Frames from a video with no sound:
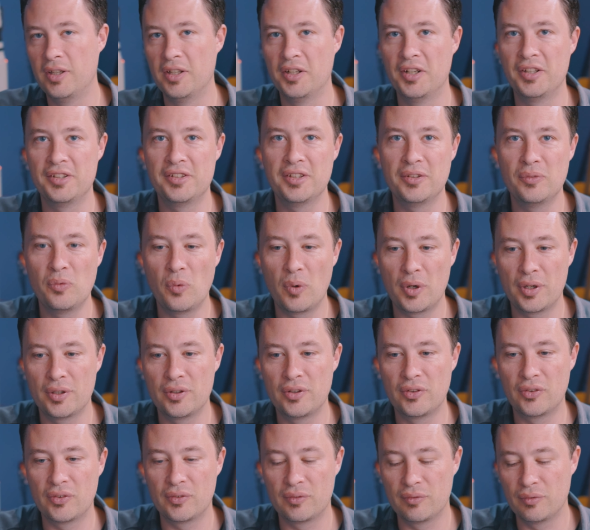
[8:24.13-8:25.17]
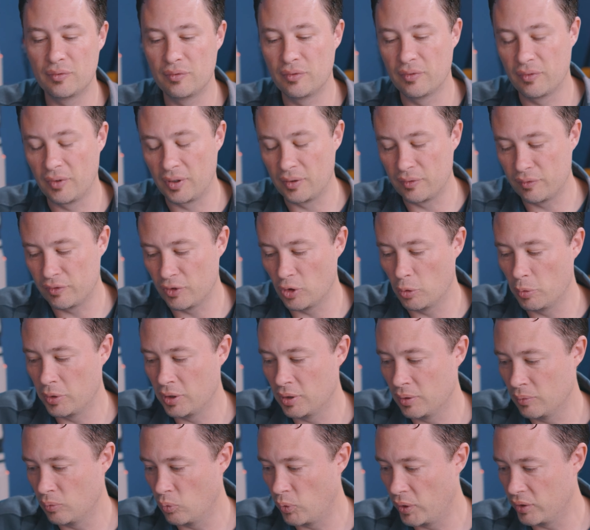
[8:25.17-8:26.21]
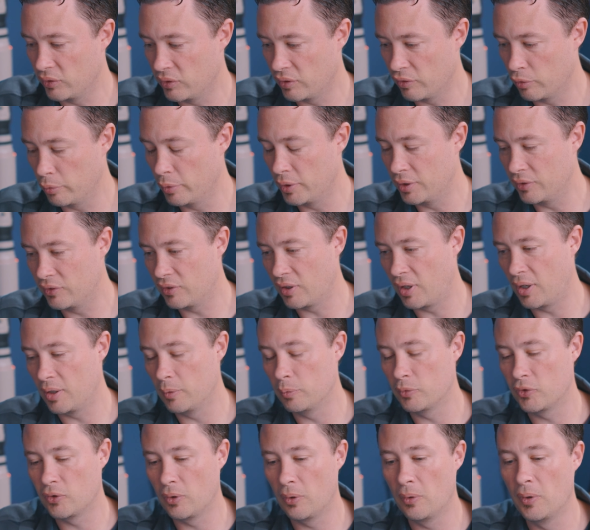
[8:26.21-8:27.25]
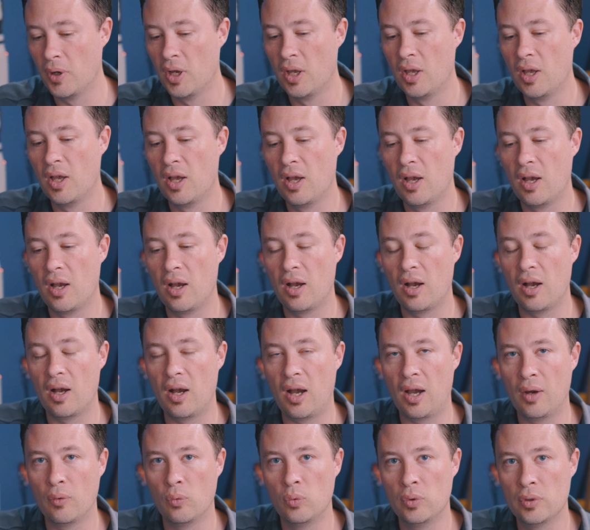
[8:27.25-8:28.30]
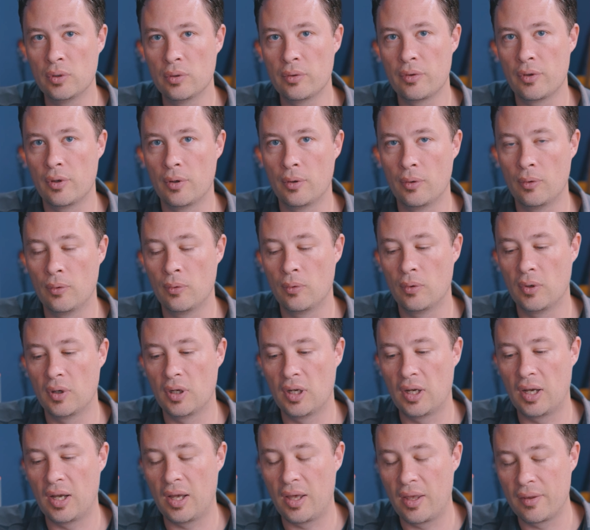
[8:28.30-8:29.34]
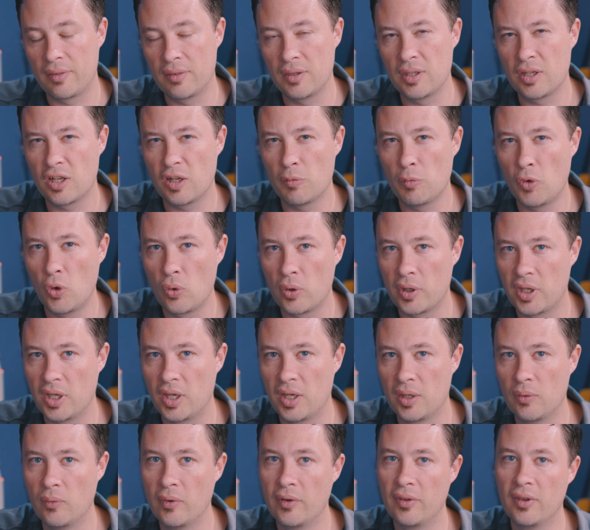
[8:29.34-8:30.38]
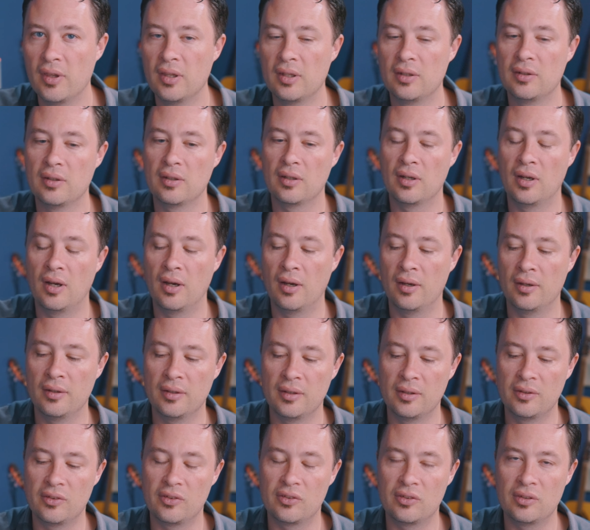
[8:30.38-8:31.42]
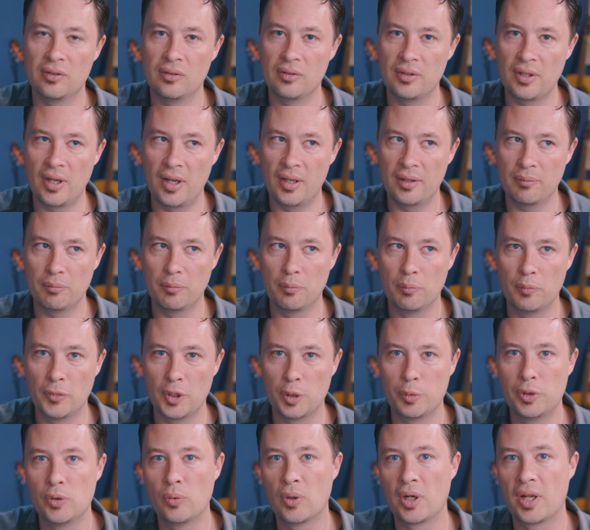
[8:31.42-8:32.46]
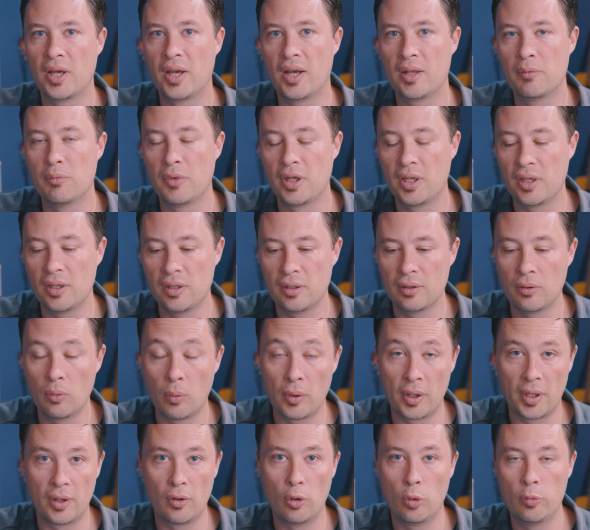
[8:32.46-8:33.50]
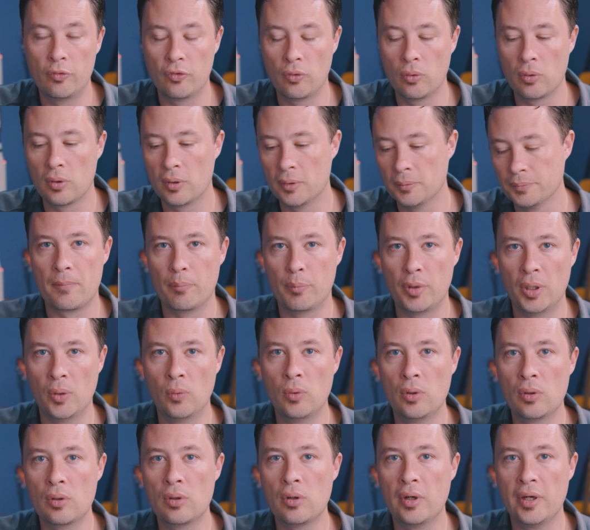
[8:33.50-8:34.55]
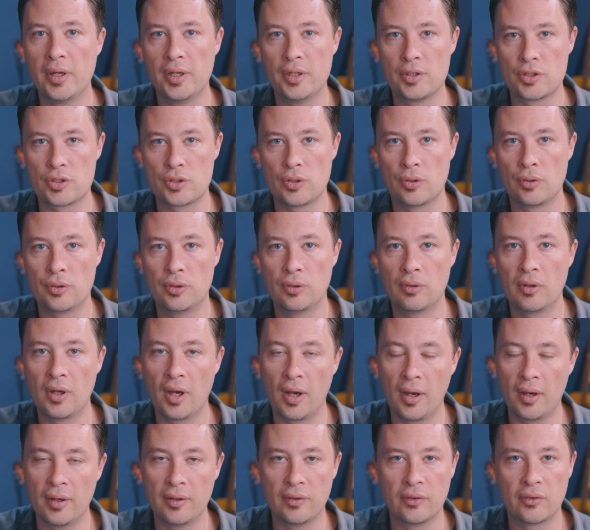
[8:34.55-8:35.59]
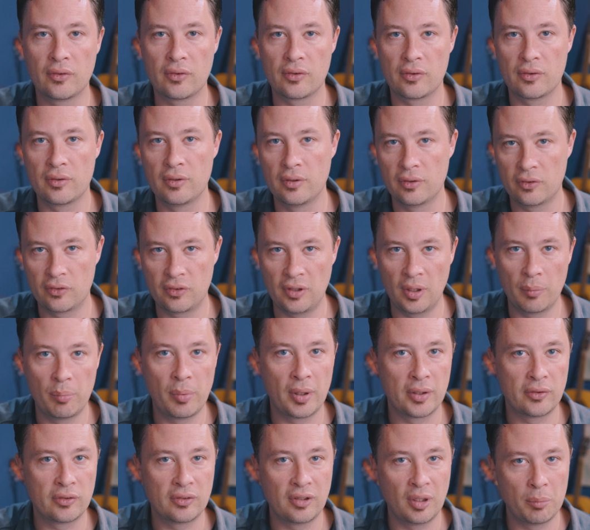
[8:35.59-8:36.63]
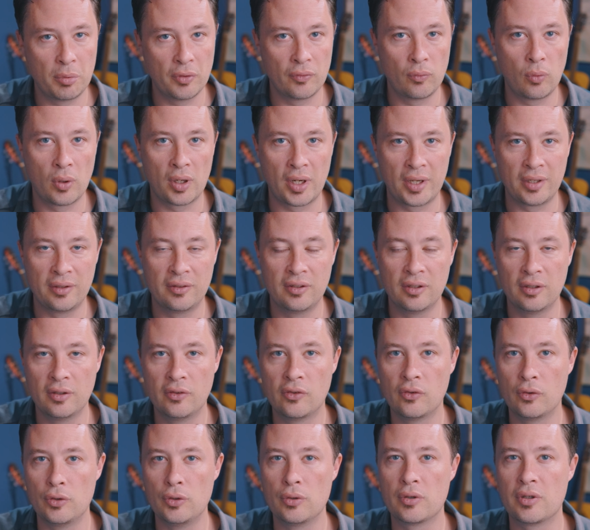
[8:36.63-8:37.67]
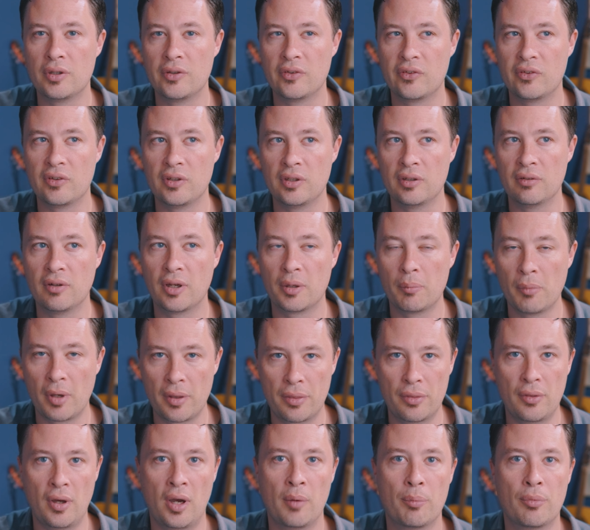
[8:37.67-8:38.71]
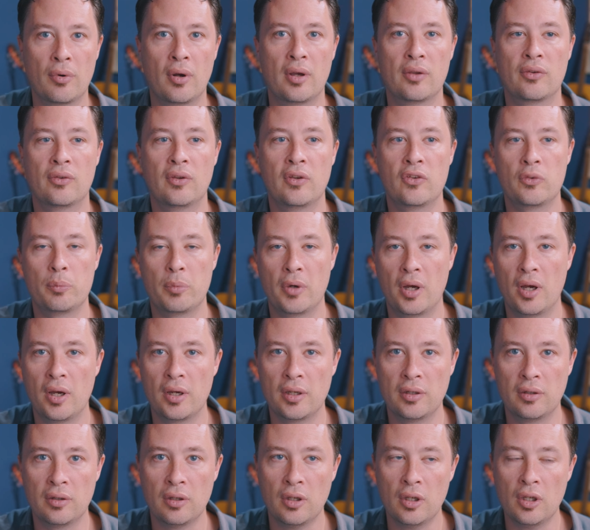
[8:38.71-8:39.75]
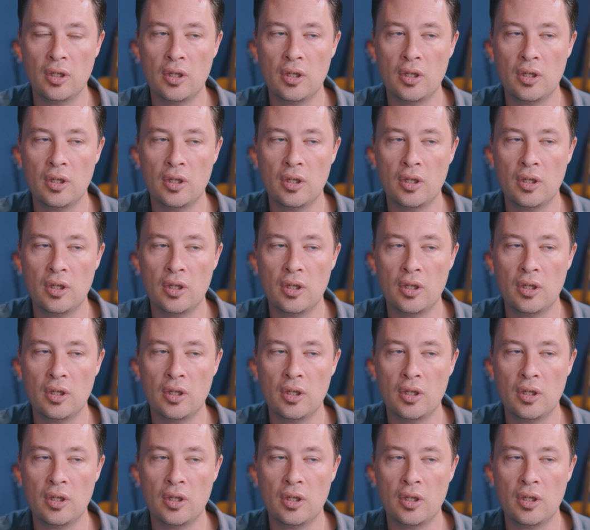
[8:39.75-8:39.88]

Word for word: And I didn't want to just like film it and waste everybody's time. So I will though I think I'm okay with it. Uh, it's still not maybe what I had in my head or what I'd hoped for, but I will go ahead and show you guys the step by step of what I did so you can see like my thought process behind